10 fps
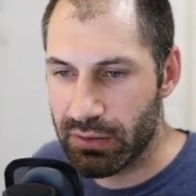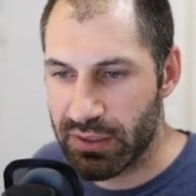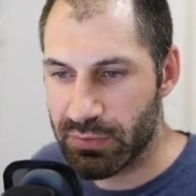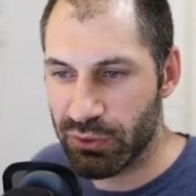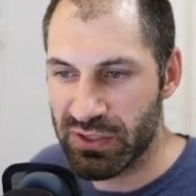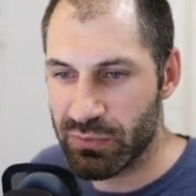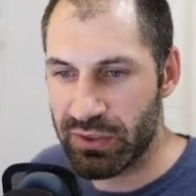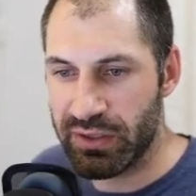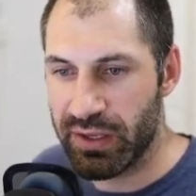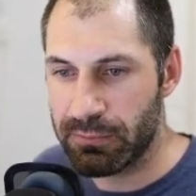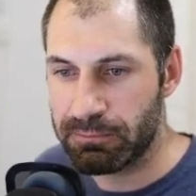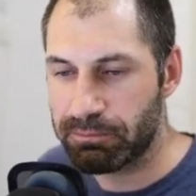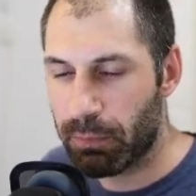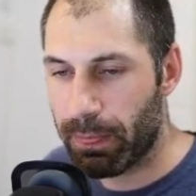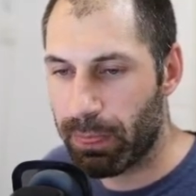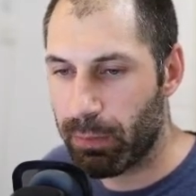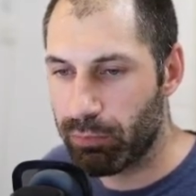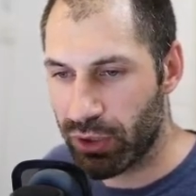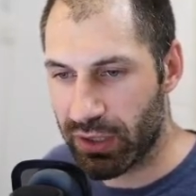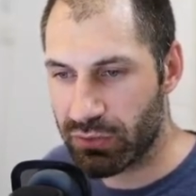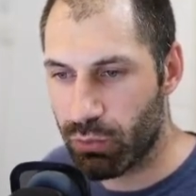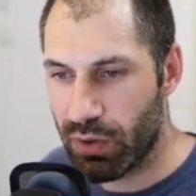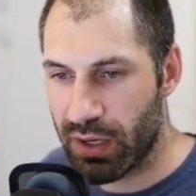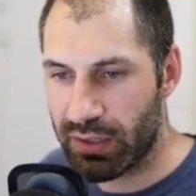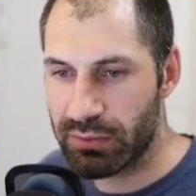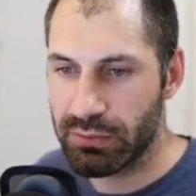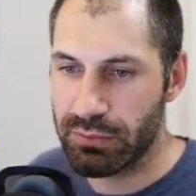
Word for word: Let's put this one in there. Product one,